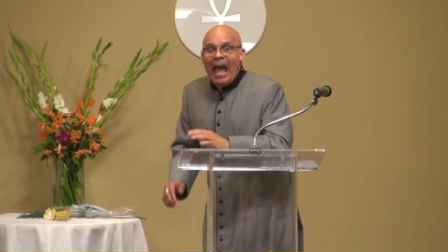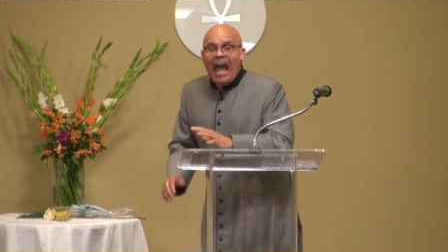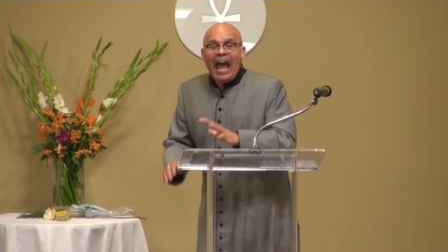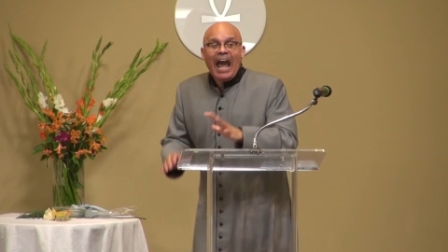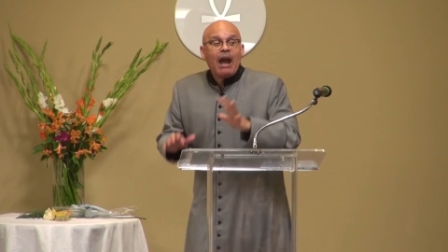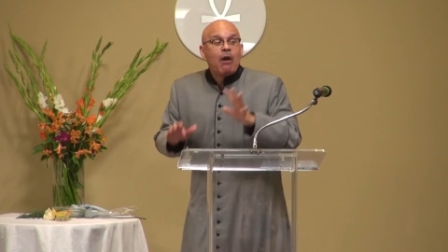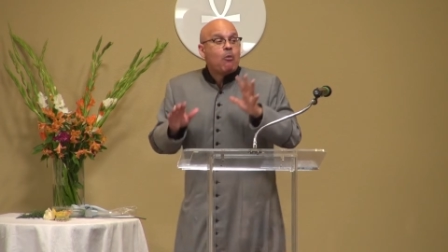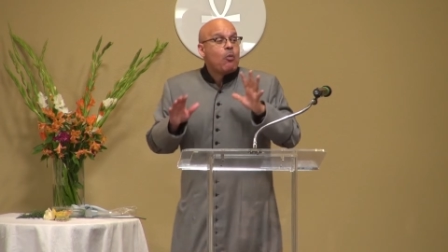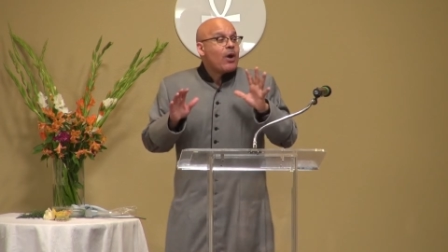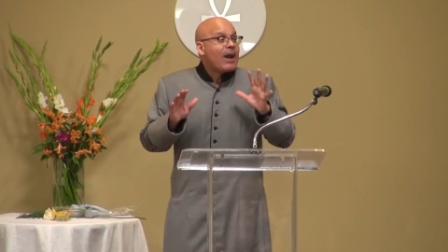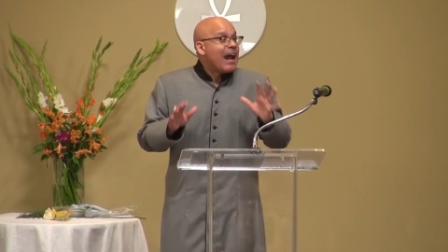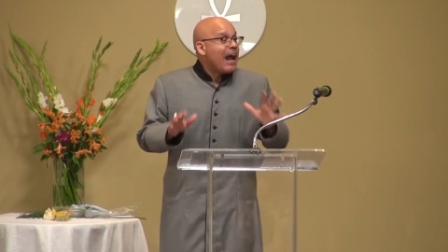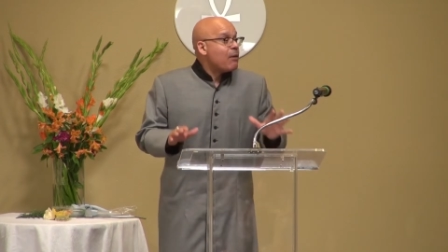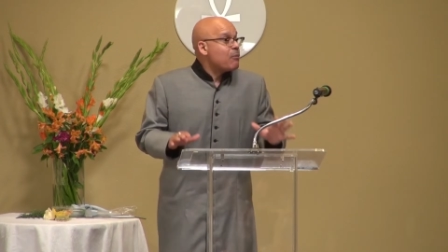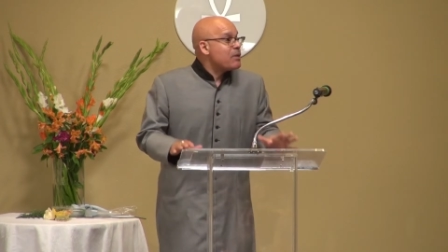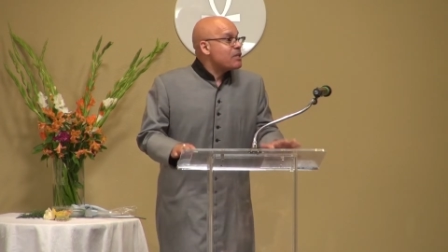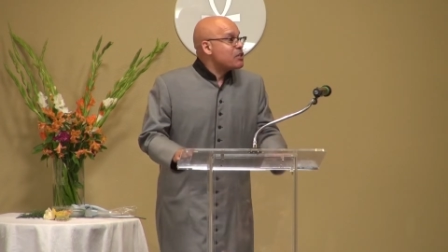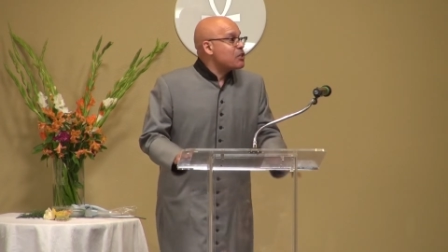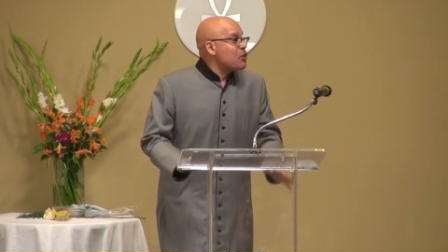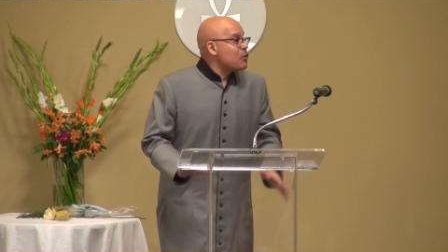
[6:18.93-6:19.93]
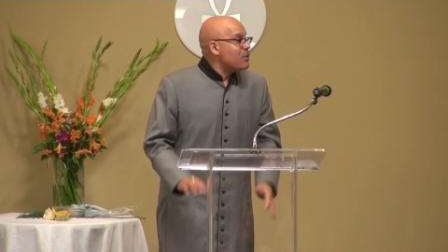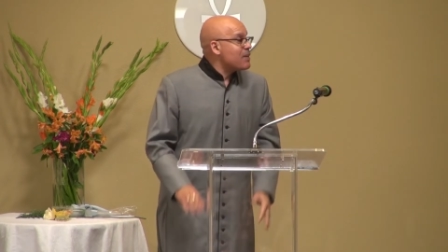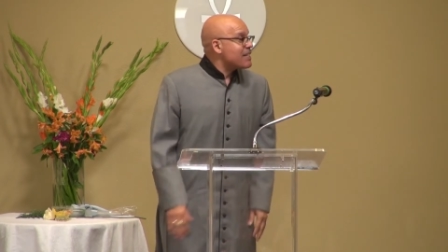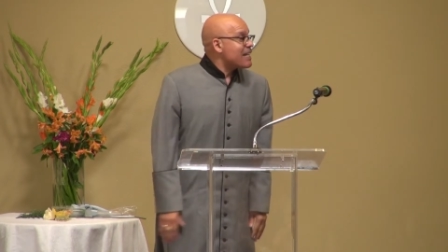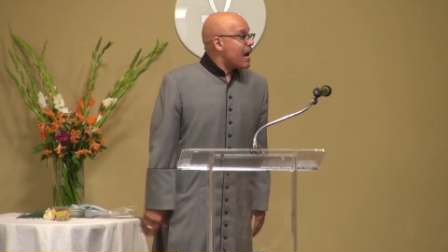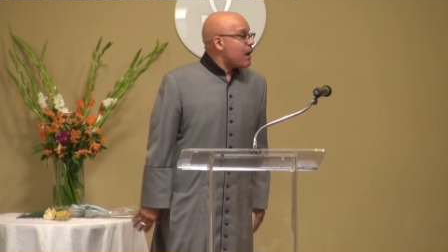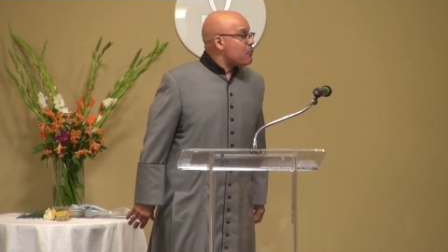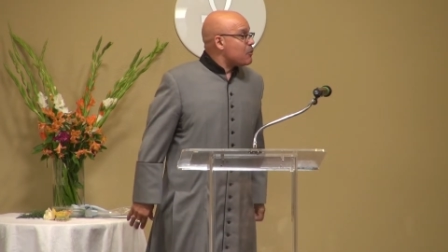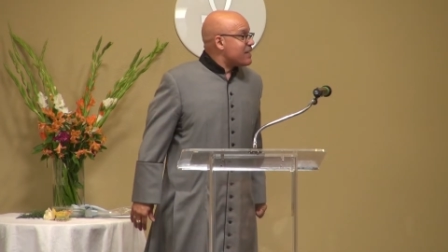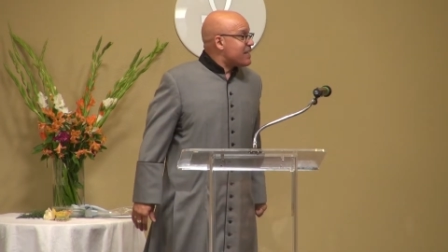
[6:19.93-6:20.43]
And what I would do is
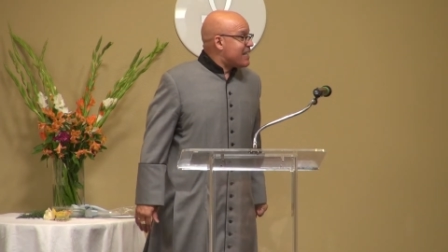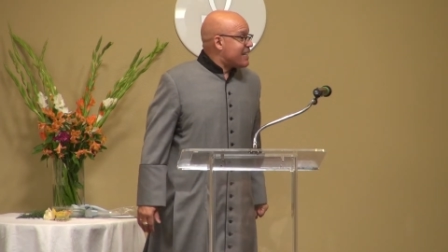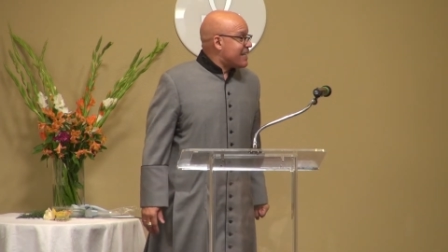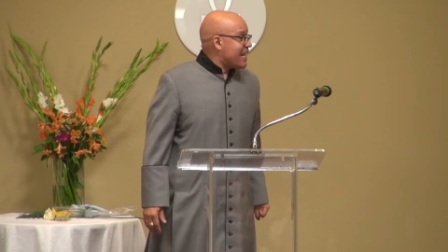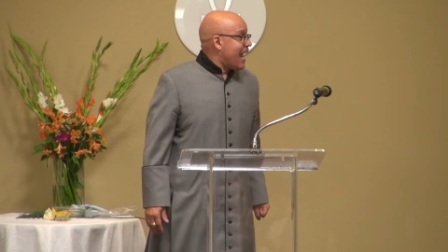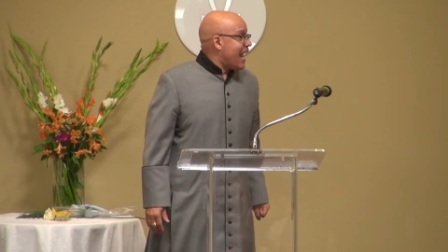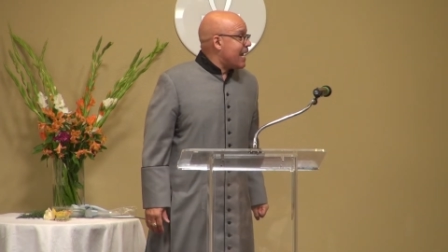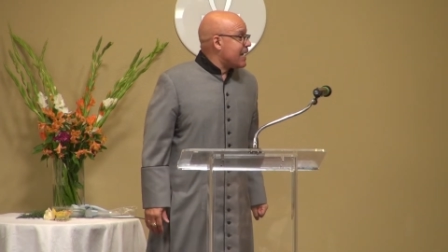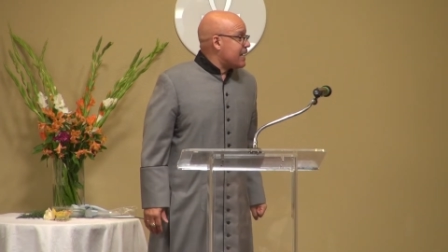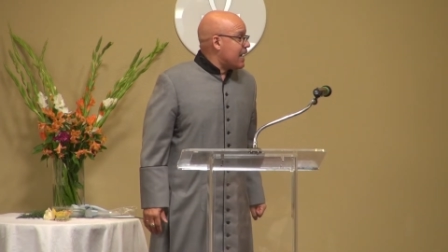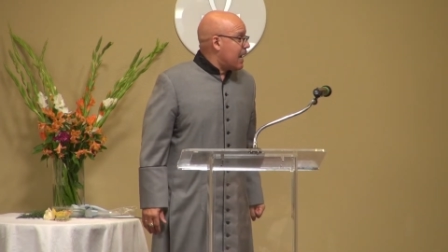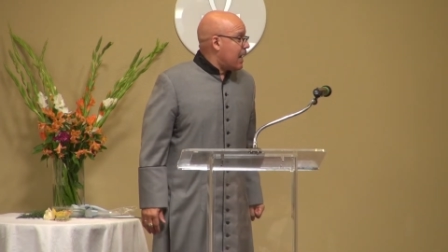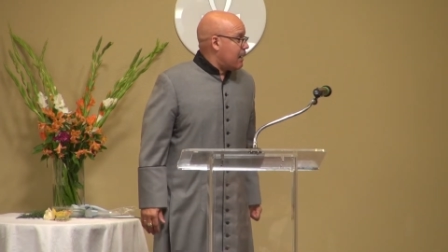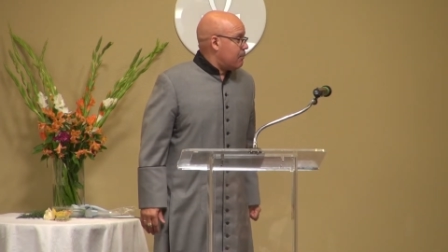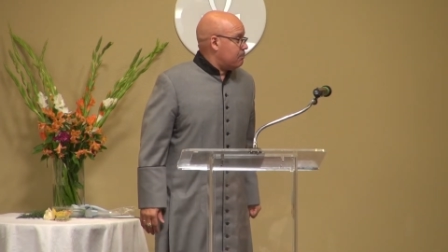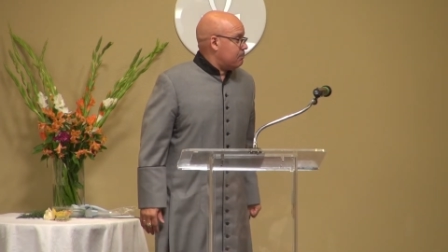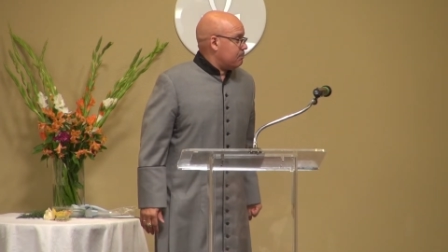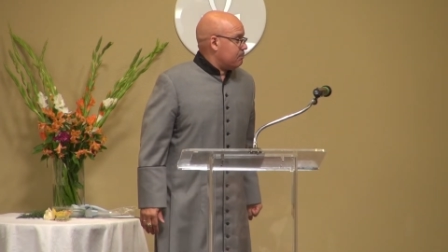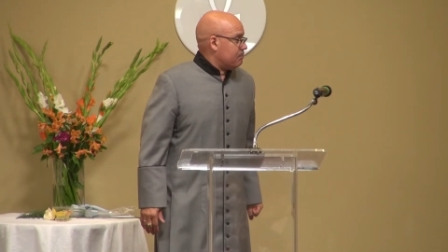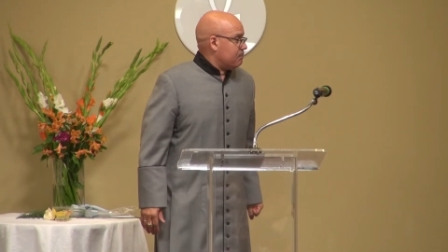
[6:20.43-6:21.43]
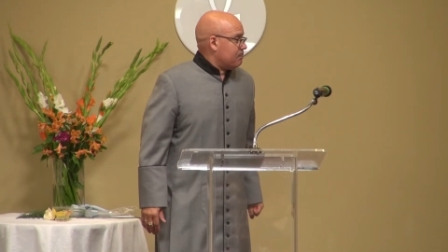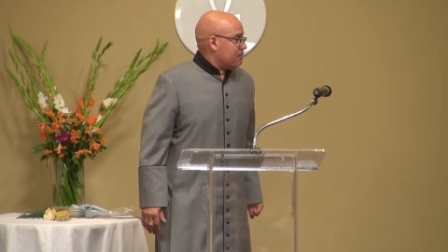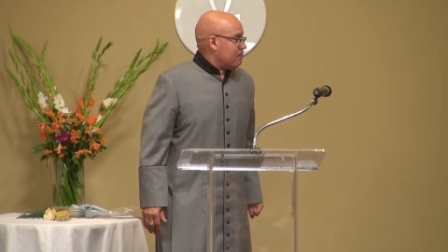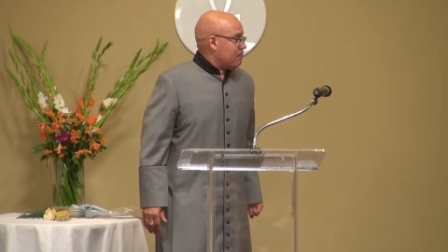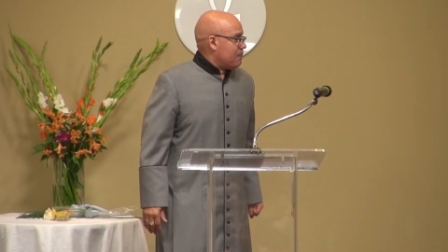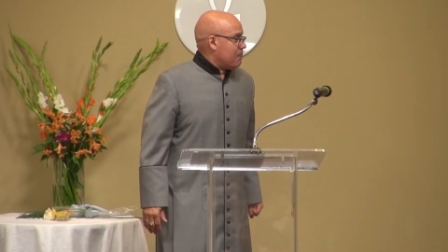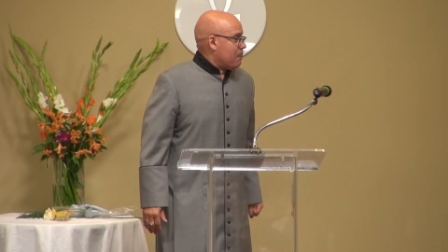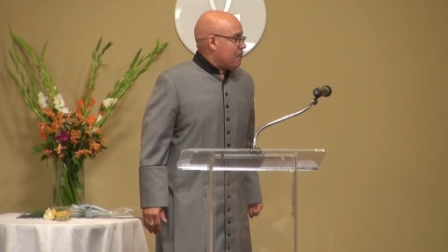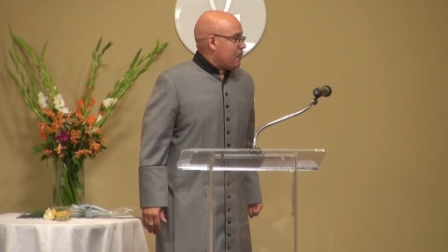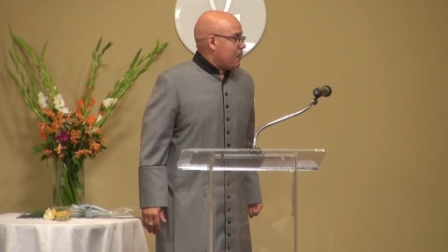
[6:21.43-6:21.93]
I would stand up
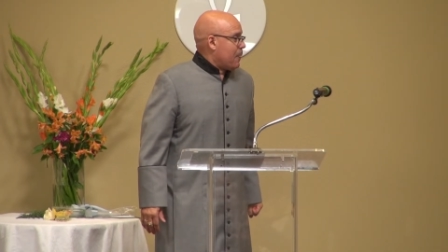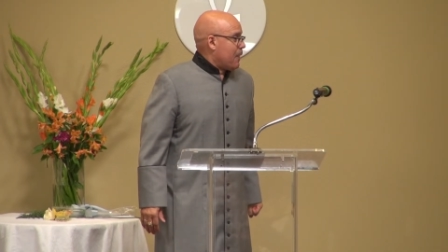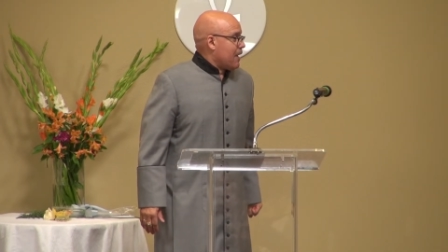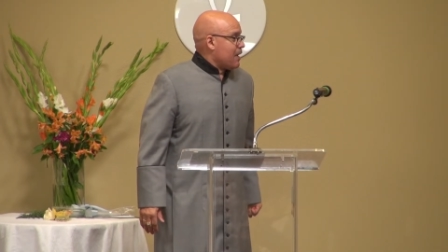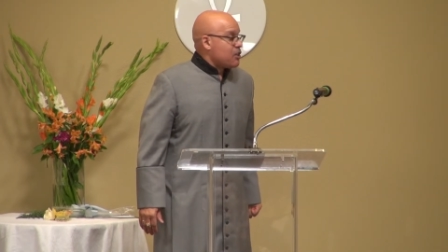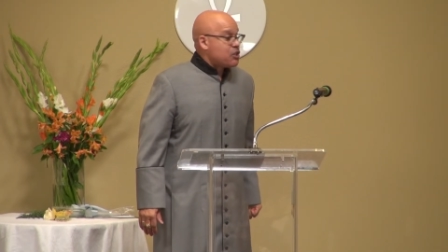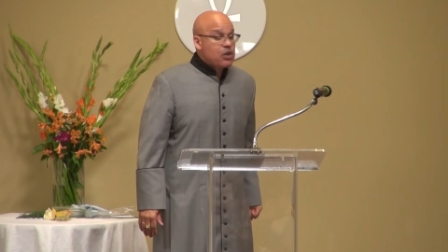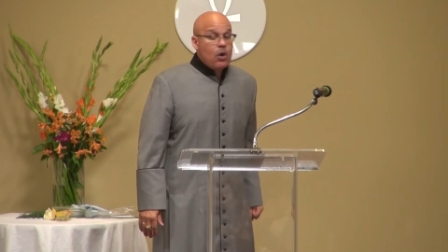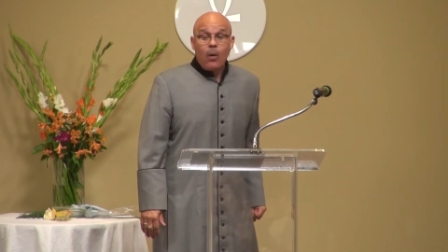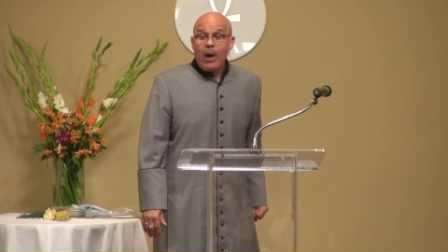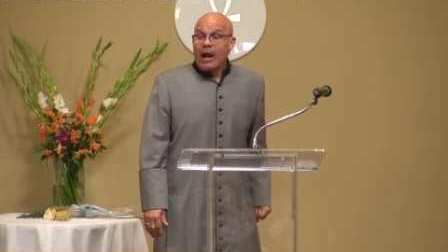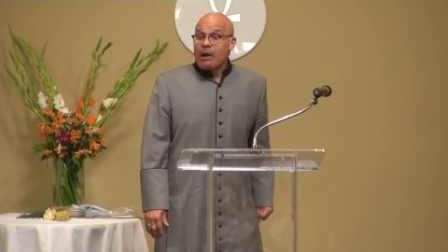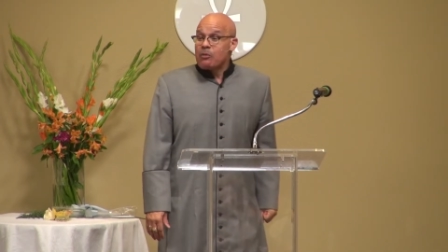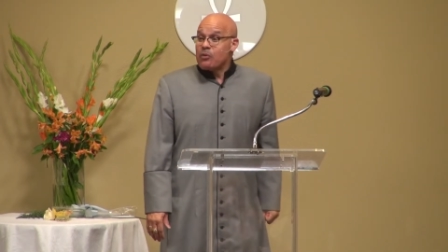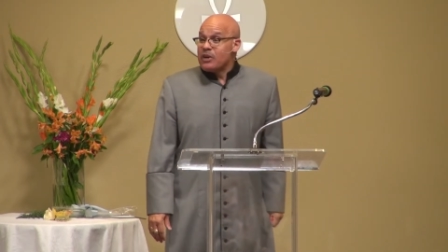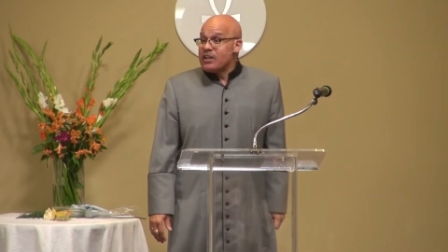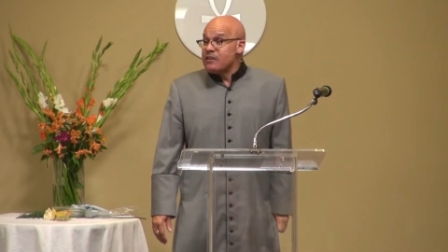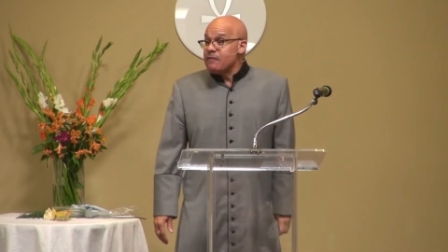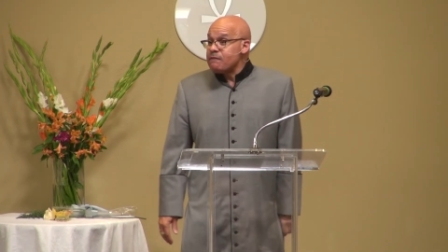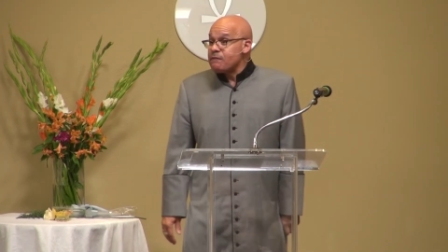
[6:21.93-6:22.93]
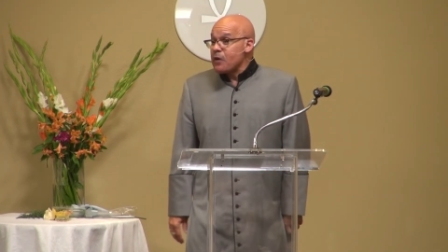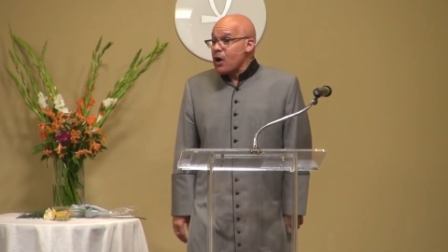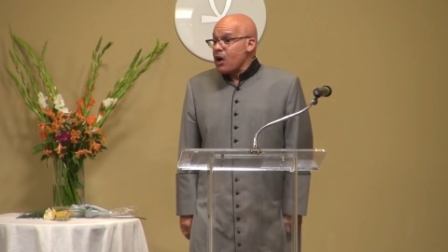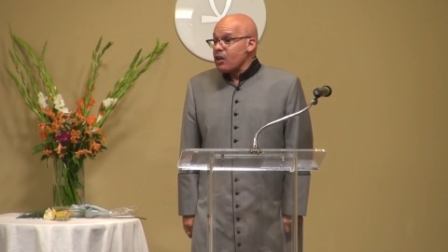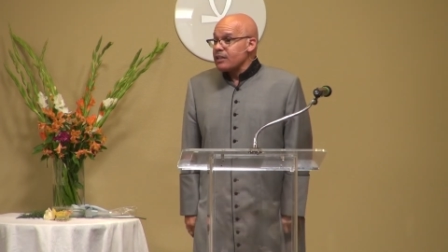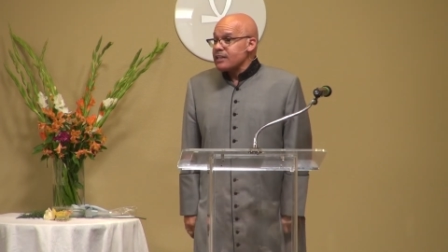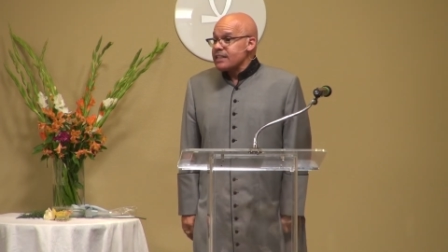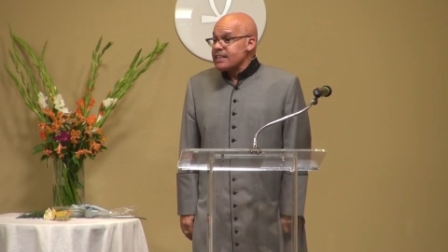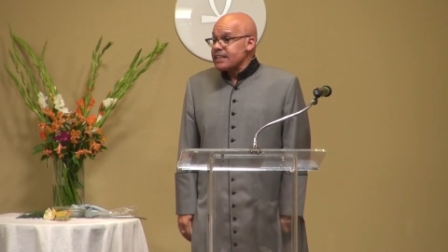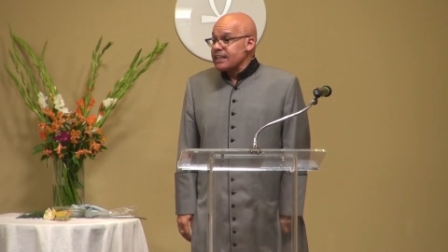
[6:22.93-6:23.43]
so I wouldn't
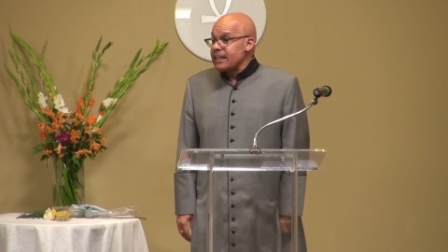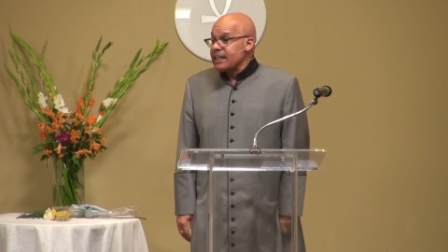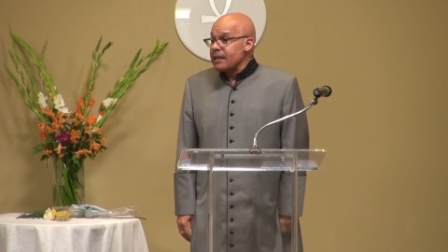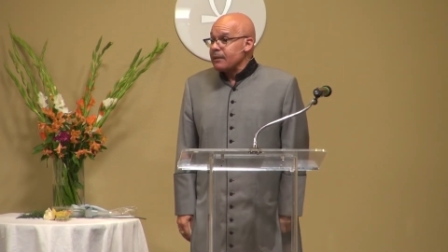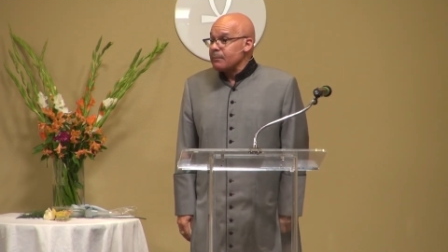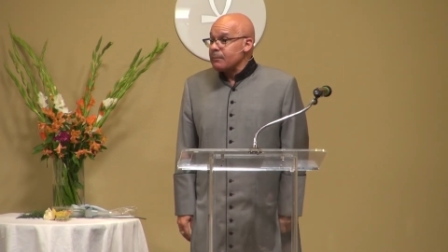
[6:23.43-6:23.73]
fall asleep.